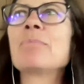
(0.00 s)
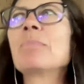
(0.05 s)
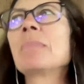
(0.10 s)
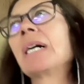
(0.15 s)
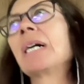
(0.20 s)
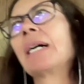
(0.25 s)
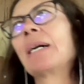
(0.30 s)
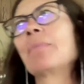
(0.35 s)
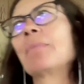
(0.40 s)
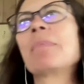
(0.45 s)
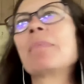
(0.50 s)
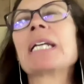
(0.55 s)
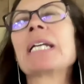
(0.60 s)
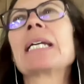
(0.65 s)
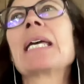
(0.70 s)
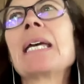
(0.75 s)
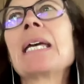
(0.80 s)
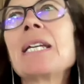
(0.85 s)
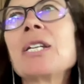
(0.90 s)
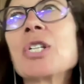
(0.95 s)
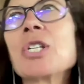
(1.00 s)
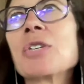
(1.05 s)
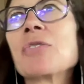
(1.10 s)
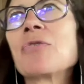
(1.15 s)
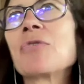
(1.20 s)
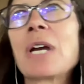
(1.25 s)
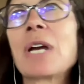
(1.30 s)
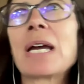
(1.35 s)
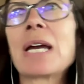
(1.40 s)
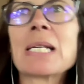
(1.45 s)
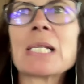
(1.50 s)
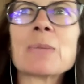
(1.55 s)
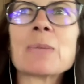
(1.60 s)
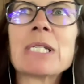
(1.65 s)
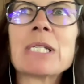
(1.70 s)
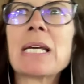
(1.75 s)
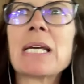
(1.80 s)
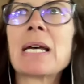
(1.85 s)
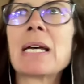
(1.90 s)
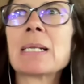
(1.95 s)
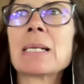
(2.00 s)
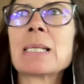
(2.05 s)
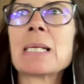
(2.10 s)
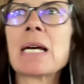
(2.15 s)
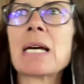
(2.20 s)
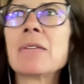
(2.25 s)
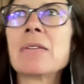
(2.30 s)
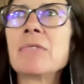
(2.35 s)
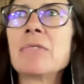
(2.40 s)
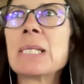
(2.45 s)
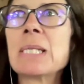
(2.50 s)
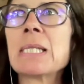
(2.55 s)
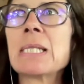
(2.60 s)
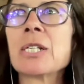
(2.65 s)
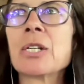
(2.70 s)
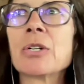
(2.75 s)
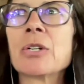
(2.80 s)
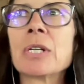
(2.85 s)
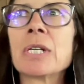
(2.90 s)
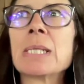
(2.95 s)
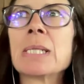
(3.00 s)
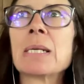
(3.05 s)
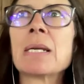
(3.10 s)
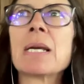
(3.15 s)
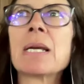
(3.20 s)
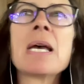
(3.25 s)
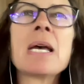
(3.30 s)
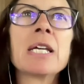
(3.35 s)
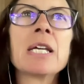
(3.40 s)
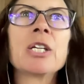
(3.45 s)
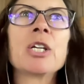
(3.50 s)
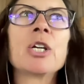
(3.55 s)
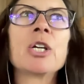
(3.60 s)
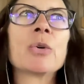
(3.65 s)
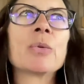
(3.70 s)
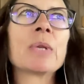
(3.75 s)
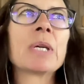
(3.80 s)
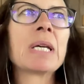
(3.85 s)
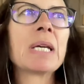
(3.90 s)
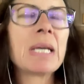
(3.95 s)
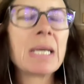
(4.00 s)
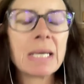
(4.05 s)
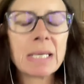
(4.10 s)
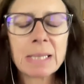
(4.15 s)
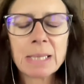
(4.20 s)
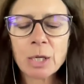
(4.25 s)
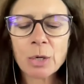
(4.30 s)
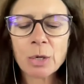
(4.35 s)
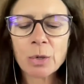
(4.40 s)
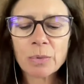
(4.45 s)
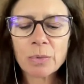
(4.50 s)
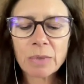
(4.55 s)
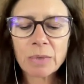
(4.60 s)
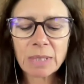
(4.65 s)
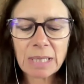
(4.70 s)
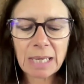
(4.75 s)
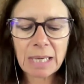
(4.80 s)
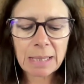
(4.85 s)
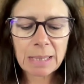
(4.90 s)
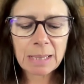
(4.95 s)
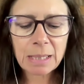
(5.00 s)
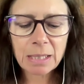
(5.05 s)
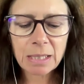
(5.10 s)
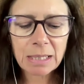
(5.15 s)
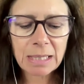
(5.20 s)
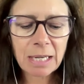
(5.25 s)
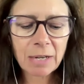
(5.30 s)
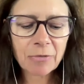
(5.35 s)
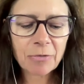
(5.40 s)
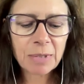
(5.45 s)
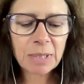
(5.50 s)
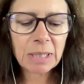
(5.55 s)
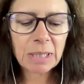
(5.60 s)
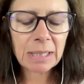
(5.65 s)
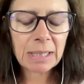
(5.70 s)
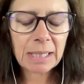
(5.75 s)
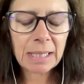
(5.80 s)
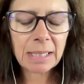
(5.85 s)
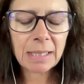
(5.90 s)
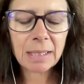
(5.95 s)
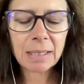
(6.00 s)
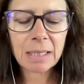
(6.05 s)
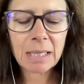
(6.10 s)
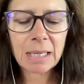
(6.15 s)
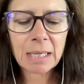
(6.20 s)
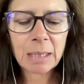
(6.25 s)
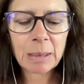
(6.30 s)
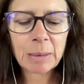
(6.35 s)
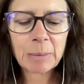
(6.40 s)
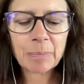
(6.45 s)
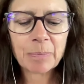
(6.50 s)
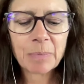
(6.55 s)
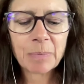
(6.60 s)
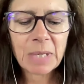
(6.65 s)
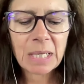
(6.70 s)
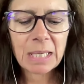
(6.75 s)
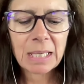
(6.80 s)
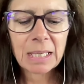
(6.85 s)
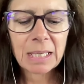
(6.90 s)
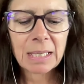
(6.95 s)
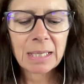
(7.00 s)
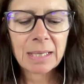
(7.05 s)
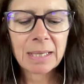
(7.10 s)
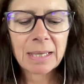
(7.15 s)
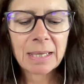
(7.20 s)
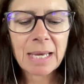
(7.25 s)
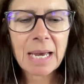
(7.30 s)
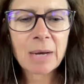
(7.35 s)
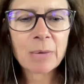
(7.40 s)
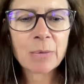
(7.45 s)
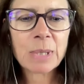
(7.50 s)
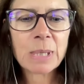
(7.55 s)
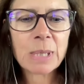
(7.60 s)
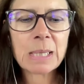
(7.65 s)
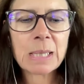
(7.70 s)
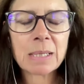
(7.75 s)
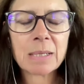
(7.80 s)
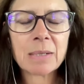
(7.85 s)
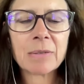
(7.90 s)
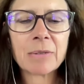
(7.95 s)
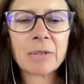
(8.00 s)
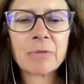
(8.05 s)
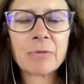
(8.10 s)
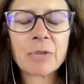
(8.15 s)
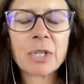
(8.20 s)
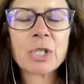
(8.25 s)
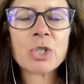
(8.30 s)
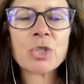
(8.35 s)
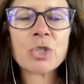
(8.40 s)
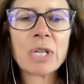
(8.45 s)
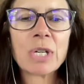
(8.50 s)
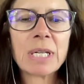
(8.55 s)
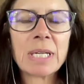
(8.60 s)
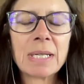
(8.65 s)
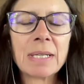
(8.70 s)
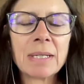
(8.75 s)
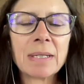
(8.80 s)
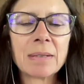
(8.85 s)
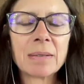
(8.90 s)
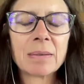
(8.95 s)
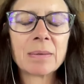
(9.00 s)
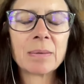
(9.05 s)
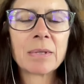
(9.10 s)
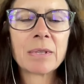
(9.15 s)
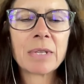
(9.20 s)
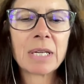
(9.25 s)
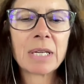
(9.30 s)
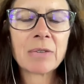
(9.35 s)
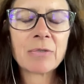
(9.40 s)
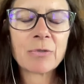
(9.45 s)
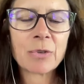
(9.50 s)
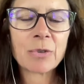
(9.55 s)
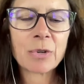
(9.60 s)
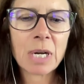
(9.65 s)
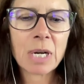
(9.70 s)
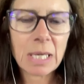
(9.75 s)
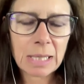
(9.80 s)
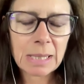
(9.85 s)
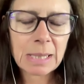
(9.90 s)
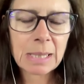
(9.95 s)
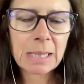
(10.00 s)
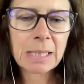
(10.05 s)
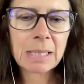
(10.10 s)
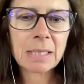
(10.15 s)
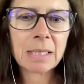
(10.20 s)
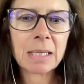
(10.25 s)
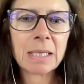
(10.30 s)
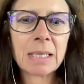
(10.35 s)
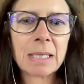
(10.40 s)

medication for asthma attacks, IV steroids, so yes, definitely that was a frustrating thing for us,